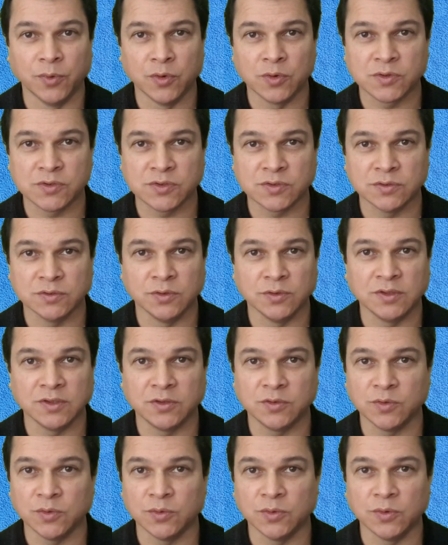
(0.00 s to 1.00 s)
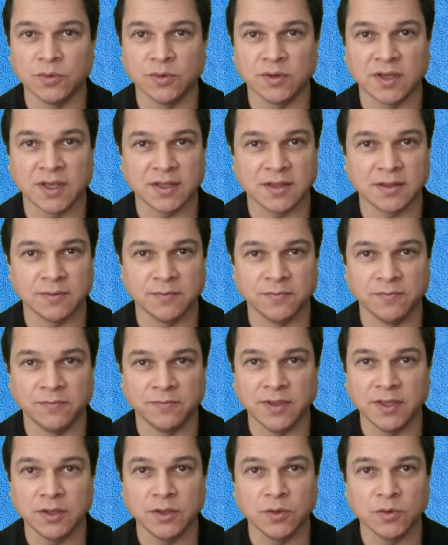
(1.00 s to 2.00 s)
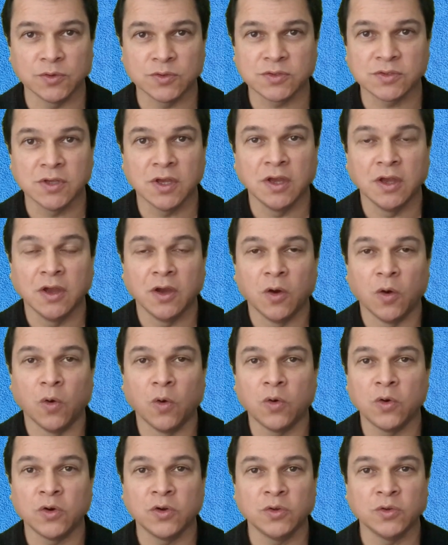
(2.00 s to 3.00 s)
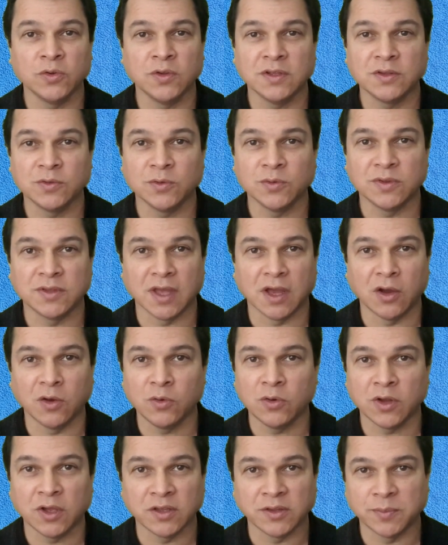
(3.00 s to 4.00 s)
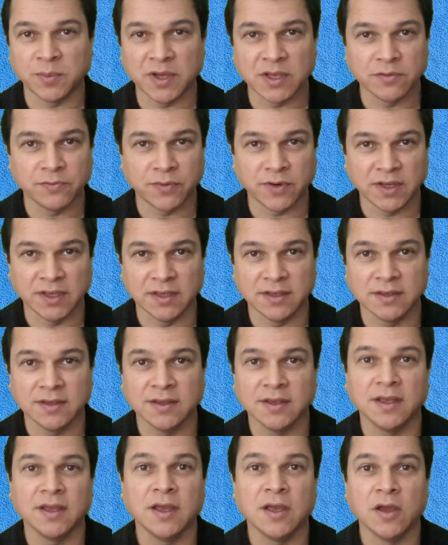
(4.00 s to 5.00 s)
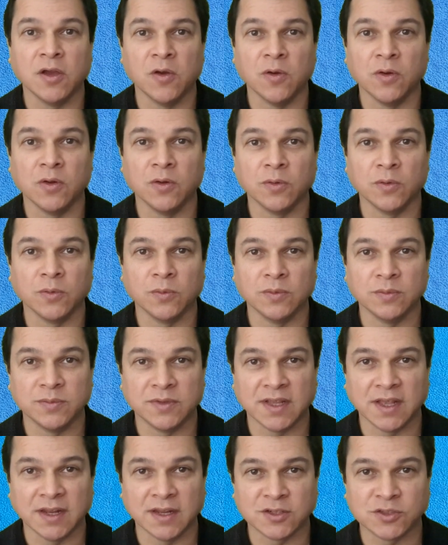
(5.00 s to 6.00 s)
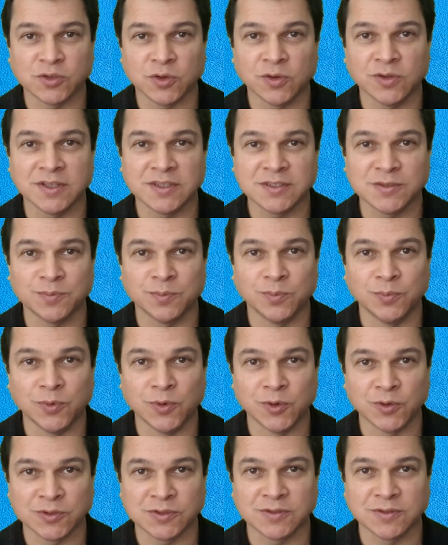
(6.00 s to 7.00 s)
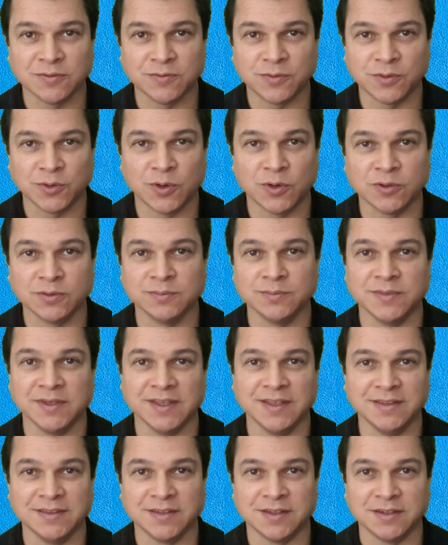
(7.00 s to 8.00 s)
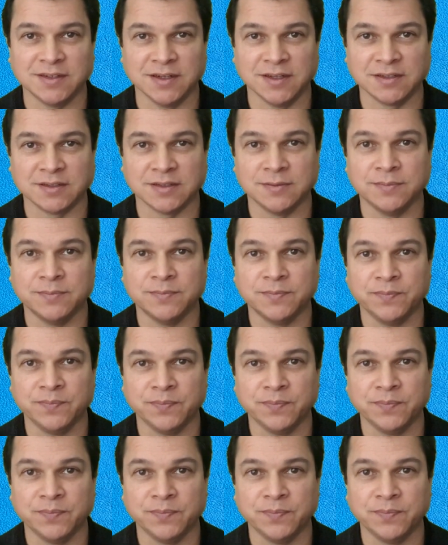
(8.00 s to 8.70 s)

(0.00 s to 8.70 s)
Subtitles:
books, you need to get videos, or you need to download by free the electronics books from internet.